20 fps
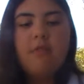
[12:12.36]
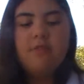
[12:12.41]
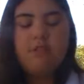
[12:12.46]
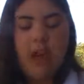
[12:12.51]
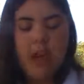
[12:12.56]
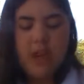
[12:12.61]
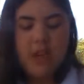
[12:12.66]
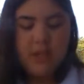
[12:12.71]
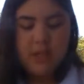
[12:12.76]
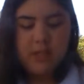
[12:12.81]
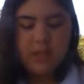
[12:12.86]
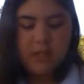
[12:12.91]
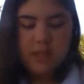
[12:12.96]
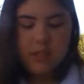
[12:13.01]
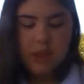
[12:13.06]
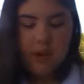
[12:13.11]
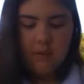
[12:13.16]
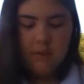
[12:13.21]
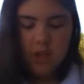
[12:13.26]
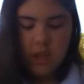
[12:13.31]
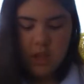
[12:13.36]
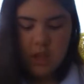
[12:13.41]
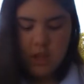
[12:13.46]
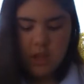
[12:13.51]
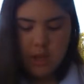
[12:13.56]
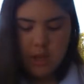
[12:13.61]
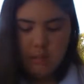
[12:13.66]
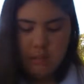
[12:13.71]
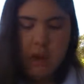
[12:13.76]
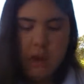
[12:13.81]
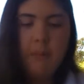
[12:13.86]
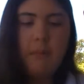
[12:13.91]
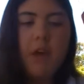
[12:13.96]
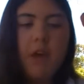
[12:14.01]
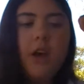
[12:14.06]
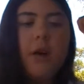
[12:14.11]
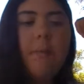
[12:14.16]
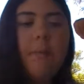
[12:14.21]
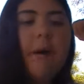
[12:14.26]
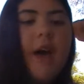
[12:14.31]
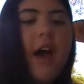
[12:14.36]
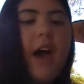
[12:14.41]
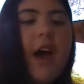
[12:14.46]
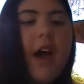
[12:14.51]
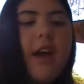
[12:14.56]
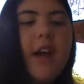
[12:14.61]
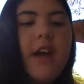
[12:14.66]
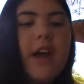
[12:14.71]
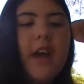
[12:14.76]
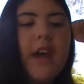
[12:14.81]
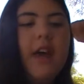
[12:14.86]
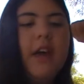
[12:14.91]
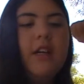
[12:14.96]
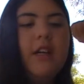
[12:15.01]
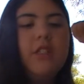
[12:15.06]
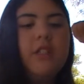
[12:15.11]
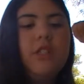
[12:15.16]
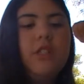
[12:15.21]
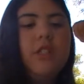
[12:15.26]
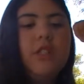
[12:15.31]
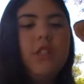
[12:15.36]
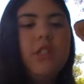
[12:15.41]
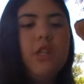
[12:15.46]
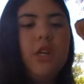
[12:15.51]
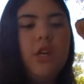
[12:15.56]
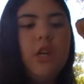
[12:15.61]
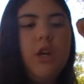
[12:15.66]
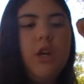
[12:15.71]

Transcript: that is everything in my makeup bag and I'm just